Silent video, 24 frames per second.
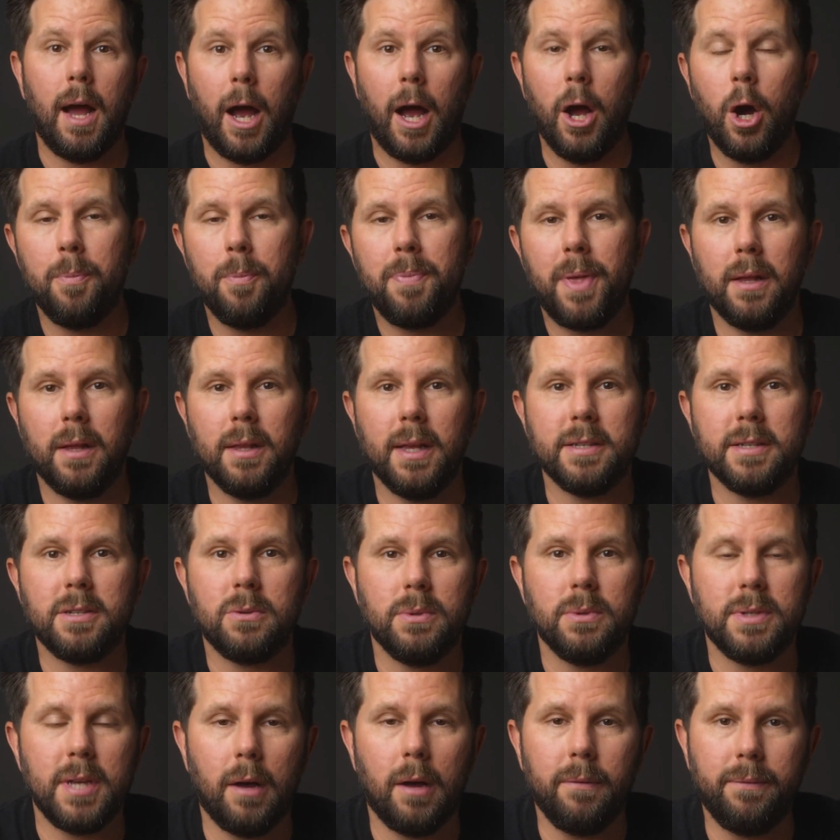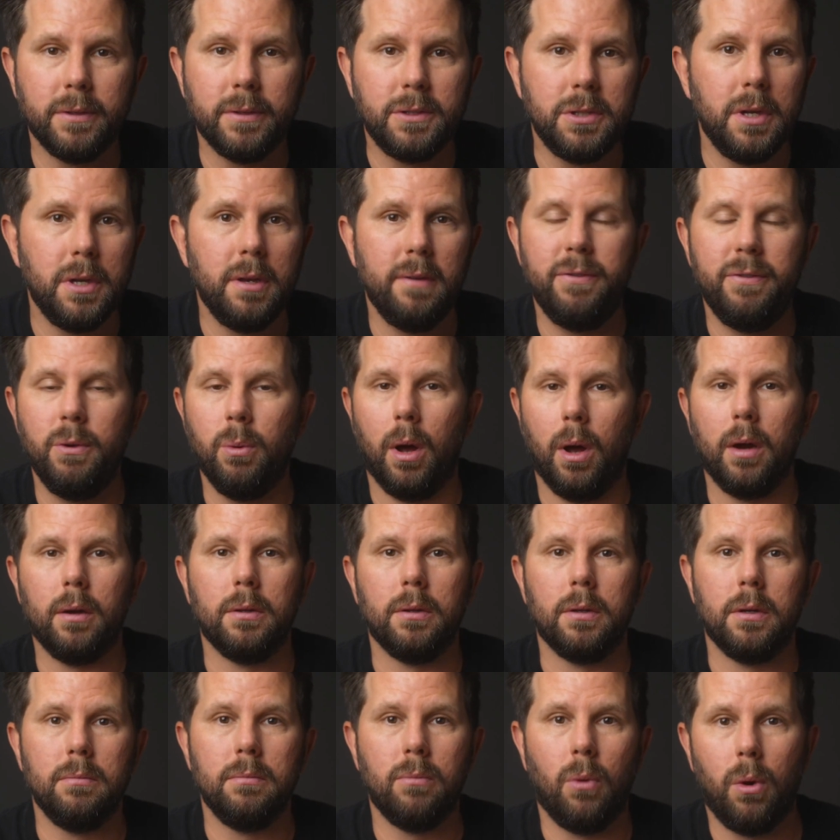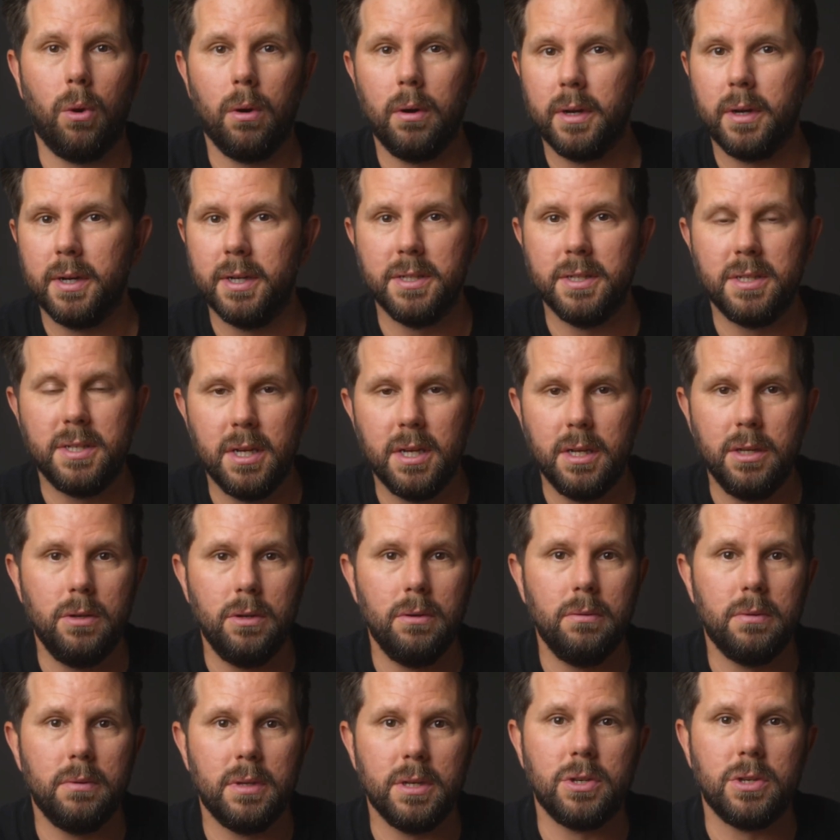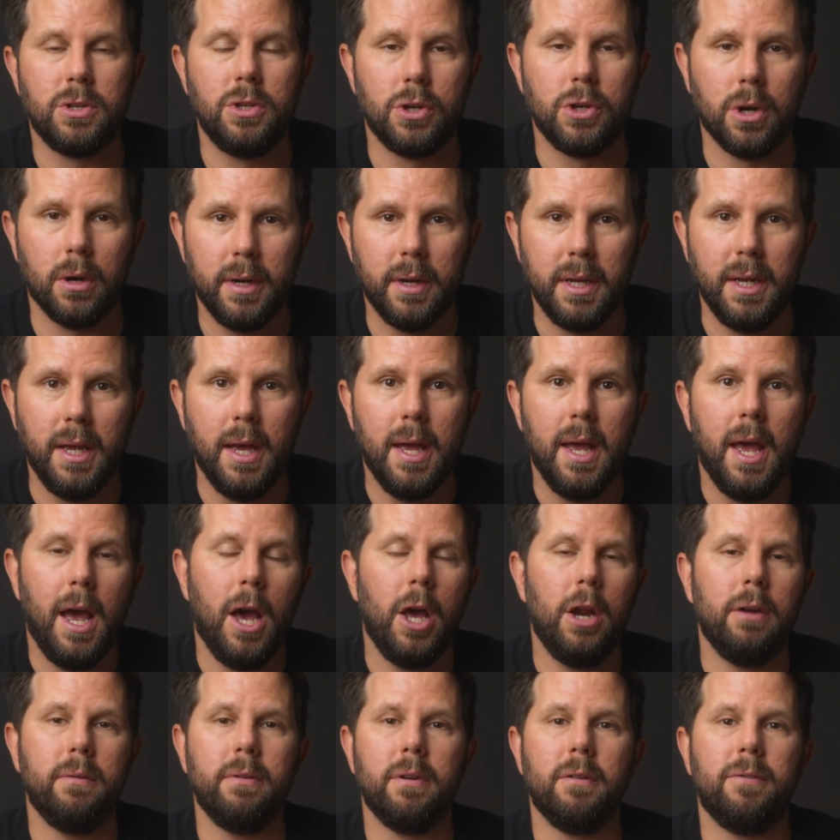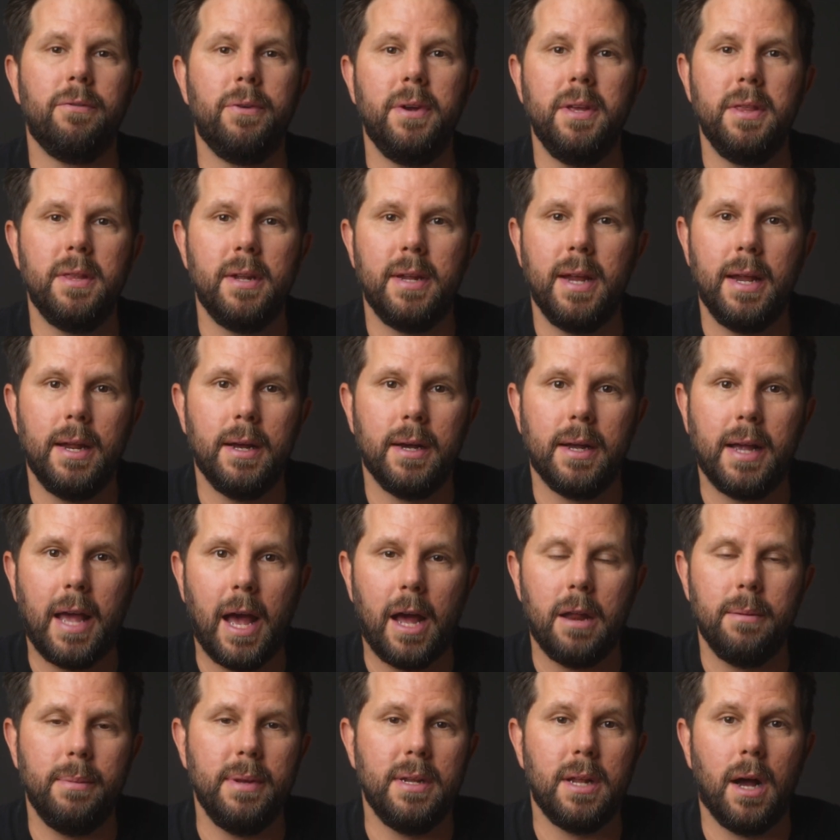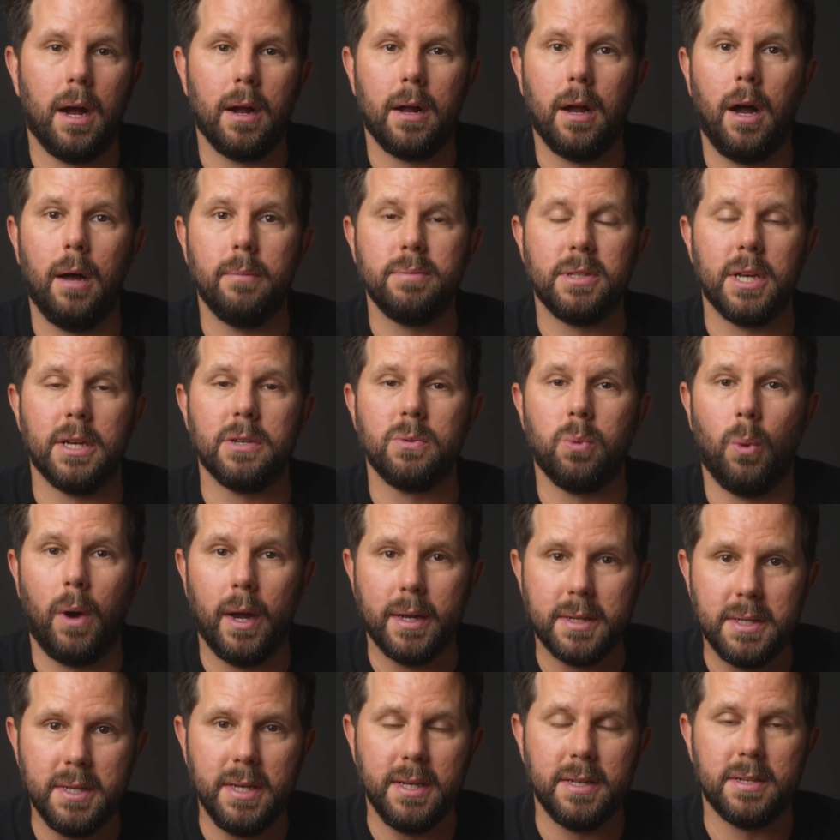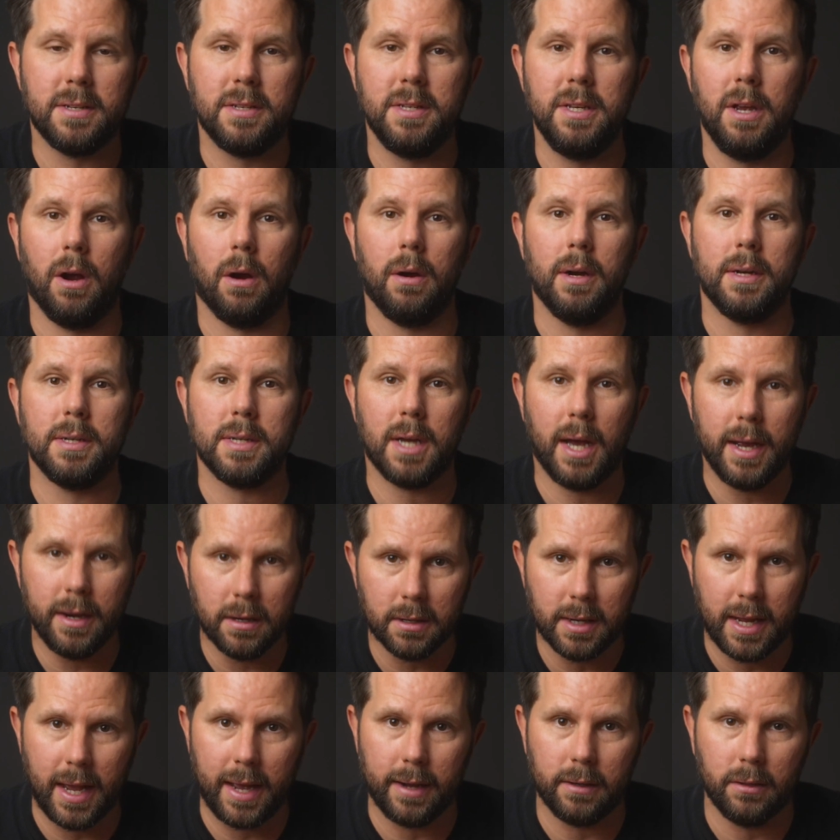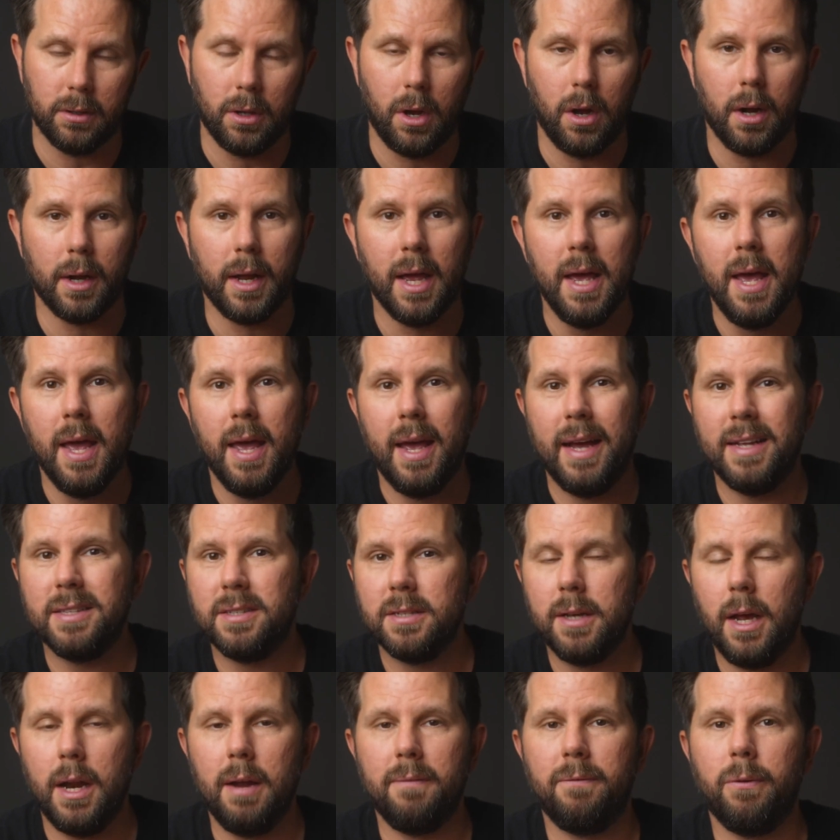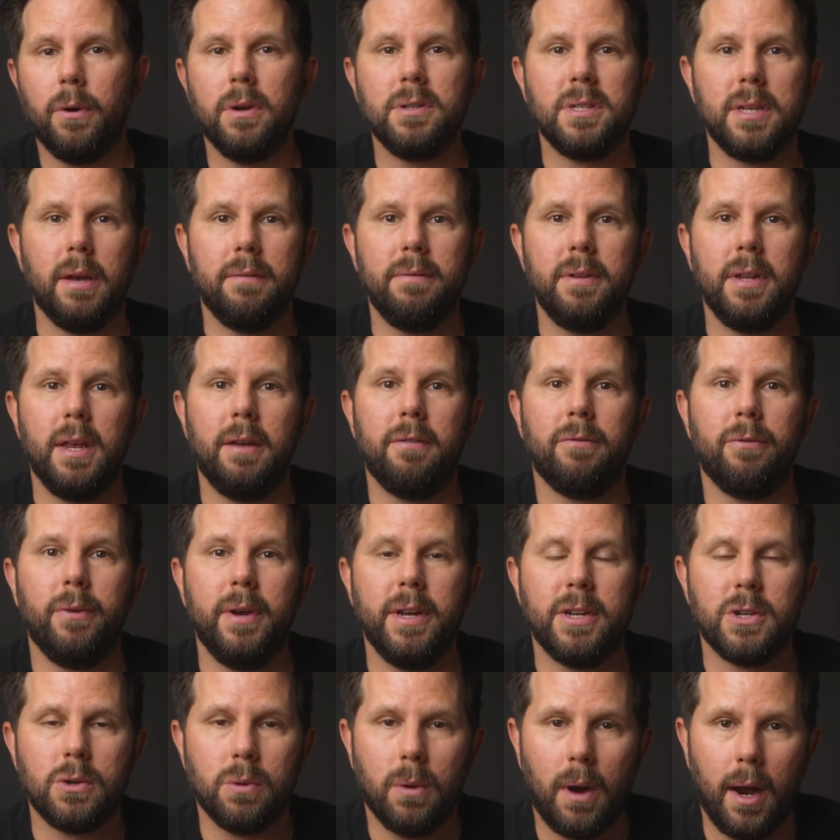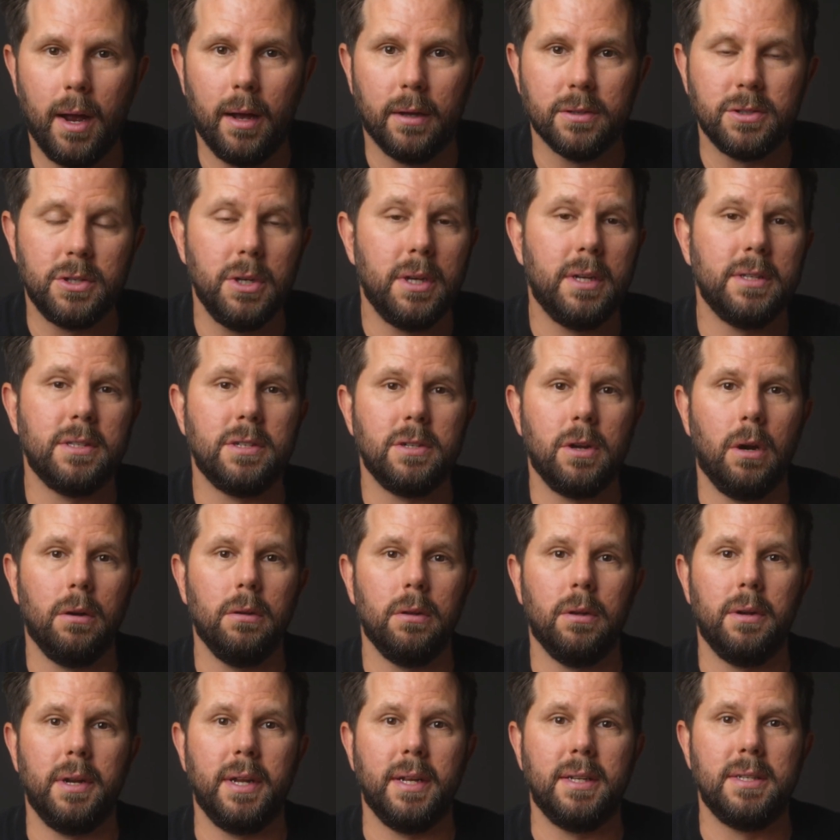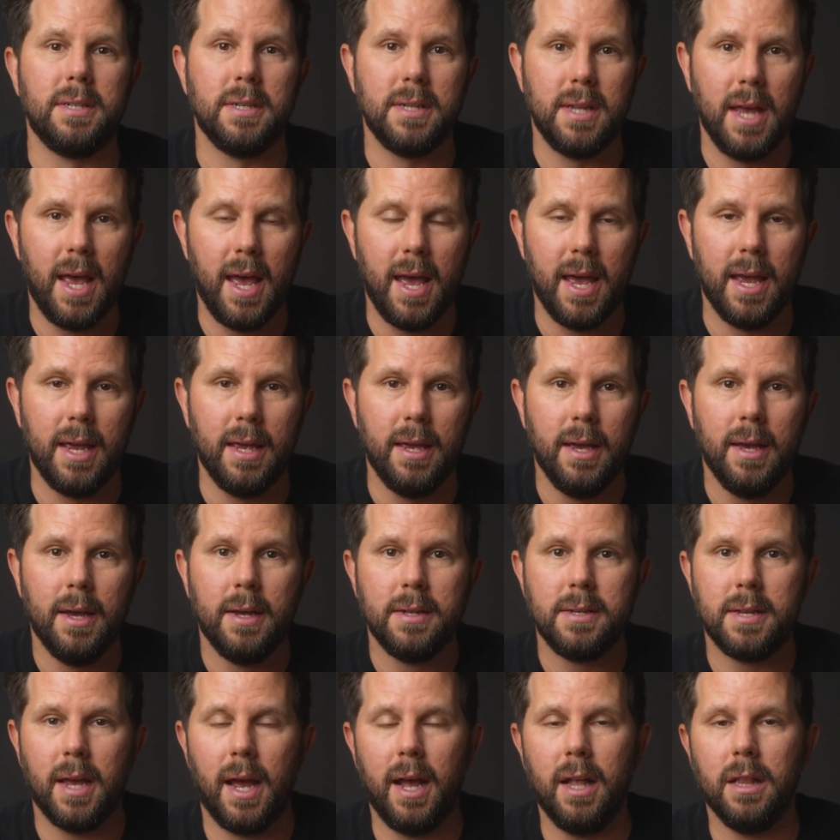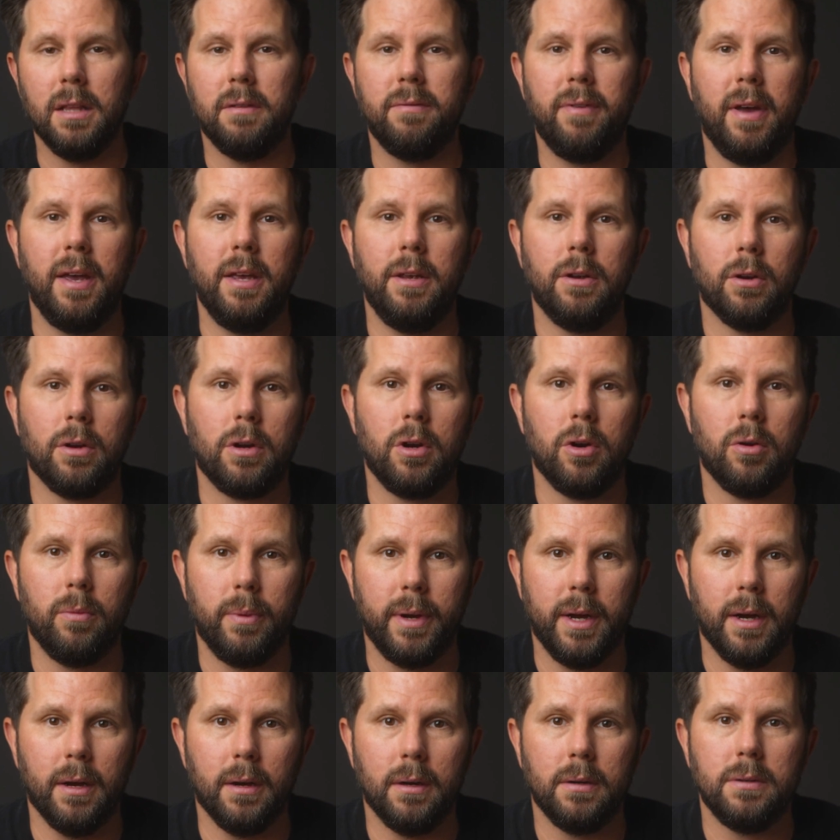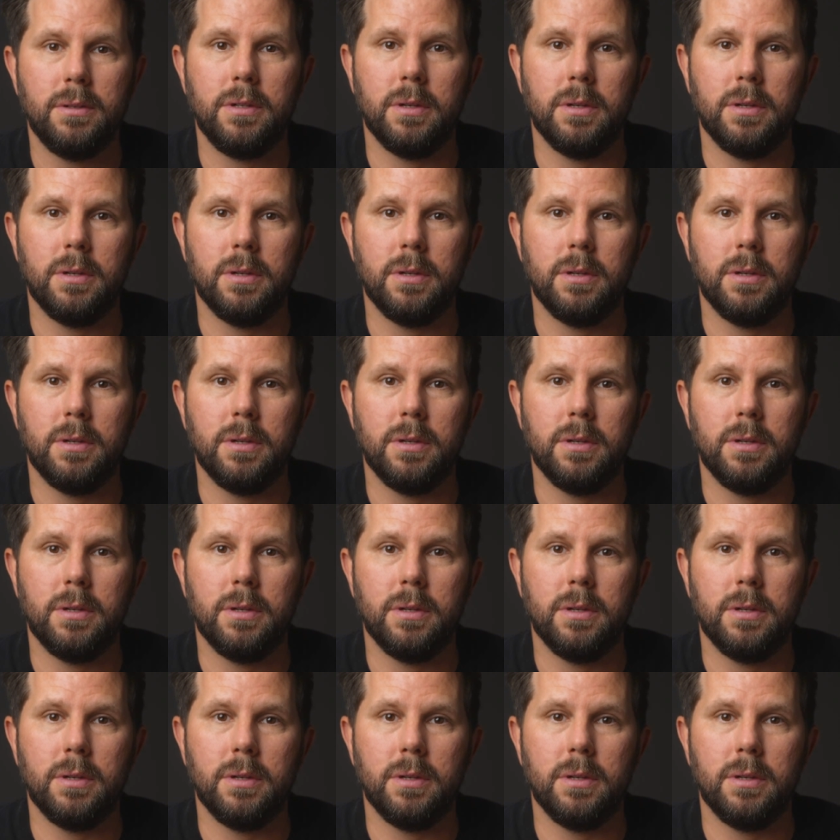I hope that lesson was helpful to you. If you want to learn more and continue this journey, head over to freethedataacademy.com slash YT to see our entire catalog and sign up for a seven-day free trial so you can start learning today to elevate your career